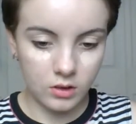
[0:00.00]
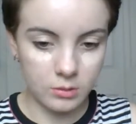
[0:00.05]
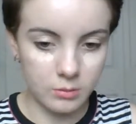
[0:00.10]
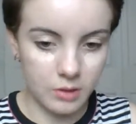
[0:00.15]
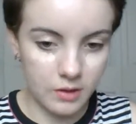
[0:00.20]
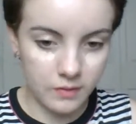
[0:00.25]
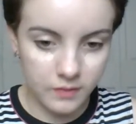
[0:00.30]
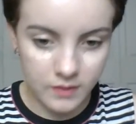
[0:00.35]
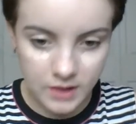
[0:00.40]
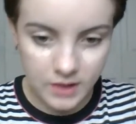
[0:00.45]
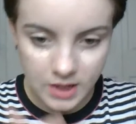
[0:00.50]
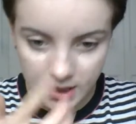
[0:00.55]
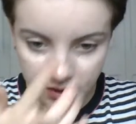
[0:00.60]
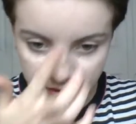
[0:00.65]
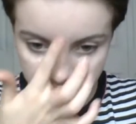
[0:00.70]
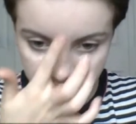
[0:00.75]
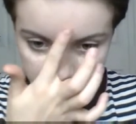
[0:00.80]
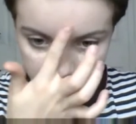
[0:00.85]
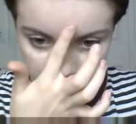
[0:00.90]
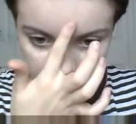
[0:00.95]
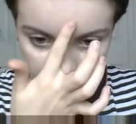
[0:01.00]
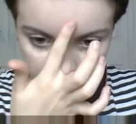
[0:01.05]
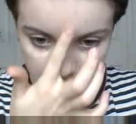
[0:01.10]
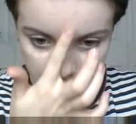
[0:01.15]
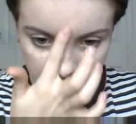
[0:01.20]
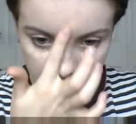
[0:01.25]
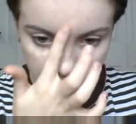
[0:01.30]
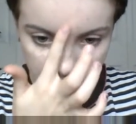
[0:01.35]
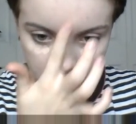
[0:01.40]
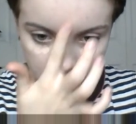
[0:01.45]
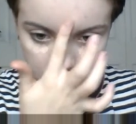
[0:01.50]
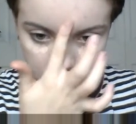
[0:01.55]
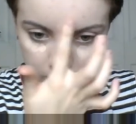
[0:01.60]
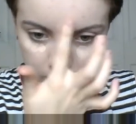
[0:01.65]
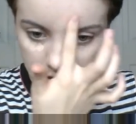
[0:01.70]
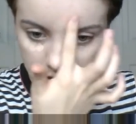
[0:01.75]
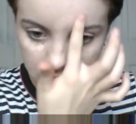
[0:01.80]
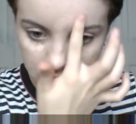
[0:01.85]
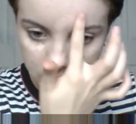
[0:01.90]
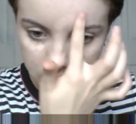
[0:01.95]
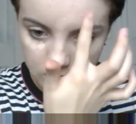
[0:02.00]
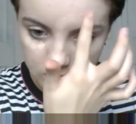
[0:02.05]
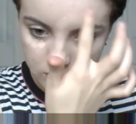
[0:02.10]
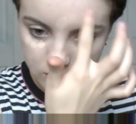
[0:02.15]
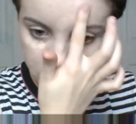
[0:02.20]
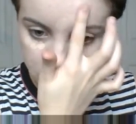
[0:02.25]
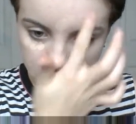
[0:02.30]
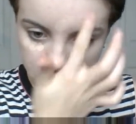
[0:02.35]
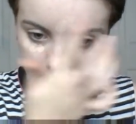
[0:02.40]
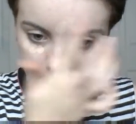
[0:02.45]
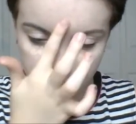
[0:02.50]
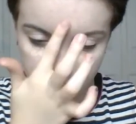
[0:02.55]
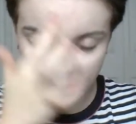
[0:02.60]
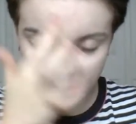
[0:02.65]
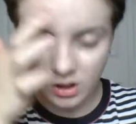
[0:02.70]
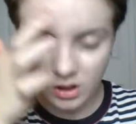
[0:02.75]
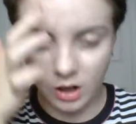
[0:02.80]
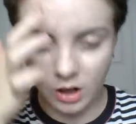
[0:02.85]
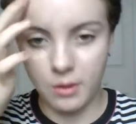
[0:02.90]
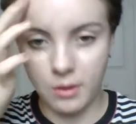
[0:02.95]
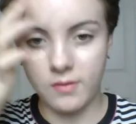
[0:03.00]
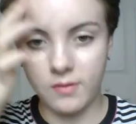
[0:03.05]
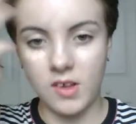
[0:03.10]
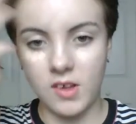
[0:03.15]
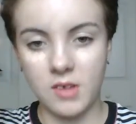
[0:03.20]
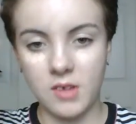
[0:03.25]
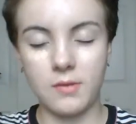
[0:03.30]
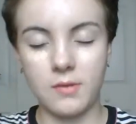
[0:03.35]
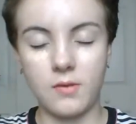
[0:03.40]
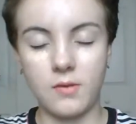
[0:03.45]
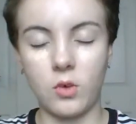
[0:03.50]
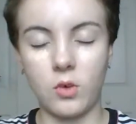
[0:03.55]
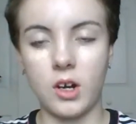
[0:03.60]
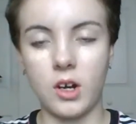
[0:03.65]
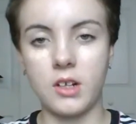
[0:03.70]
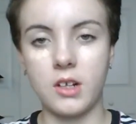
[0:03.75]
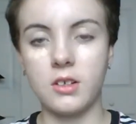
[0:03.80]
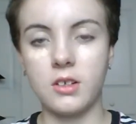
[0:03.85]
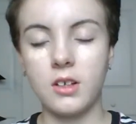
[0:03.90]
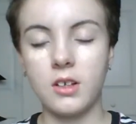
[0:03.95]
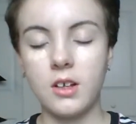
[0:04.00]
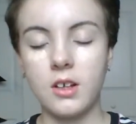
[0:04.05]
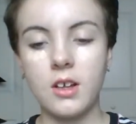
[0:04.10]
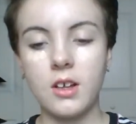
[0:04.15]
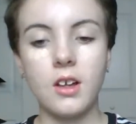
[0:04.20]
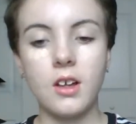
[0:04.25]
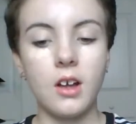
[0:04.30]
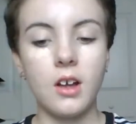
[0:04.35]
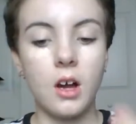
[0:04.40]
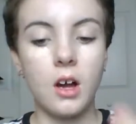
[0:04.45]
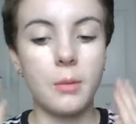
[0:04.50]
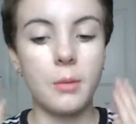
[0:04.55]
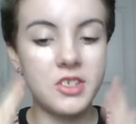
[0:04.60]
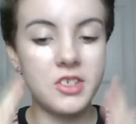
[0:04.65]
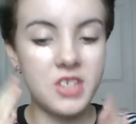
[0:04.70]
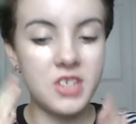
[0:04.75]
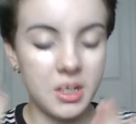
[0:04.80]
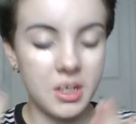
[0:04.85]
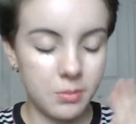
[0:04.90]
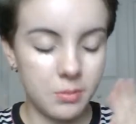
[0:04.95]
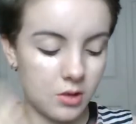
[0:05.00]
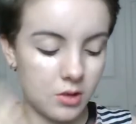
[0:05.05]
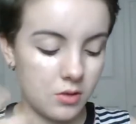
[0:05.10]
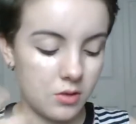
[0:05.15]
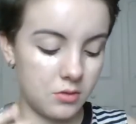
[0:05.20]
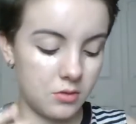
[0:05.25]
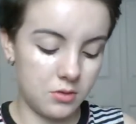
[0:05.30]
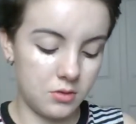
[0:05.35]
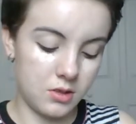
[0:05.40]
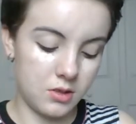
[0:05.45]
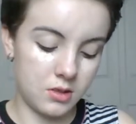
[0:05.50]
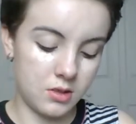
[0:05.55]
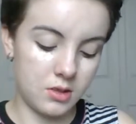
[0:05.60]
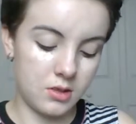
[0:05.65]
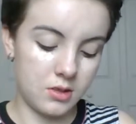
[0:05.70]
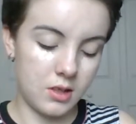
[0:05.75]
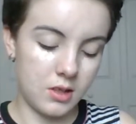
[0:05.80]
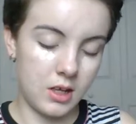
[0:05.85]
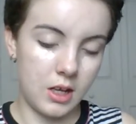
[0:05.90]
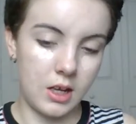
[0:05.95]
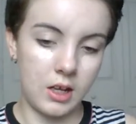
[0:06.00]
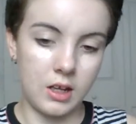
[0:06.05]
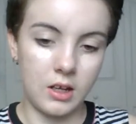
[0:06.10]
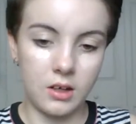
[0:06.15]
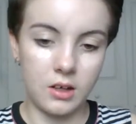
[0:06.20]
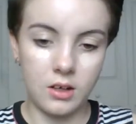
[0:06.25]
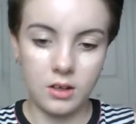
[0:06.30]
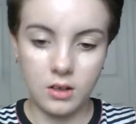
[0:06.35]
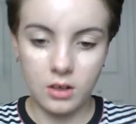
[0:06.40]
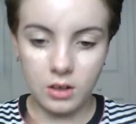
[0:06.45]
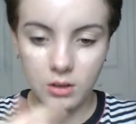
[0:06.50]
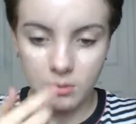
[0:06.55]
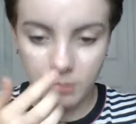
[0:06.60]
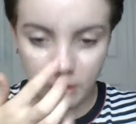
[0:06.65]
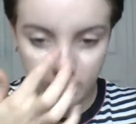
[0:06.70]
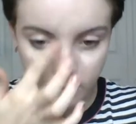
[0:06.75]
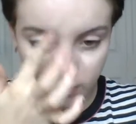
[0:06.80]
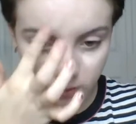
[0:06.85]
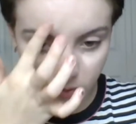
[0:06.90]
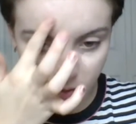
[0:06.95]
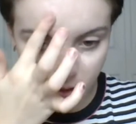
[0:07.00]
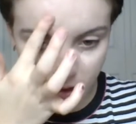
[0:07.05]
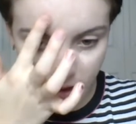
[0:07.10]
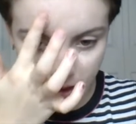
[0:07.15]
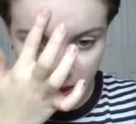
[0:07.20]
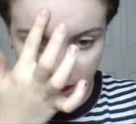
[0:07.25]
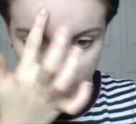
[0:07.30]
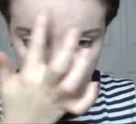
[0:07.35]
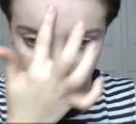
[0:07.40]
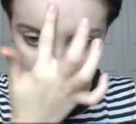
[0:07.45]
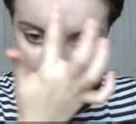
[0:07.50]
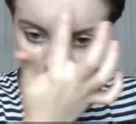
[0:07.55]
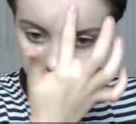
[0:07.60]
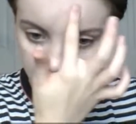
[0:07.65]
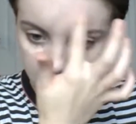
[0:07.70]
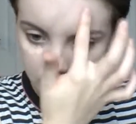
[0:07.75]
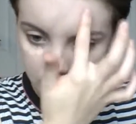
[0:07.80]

On my face and on my forehead, on my face and forehead, on my cheekbones and my forehead,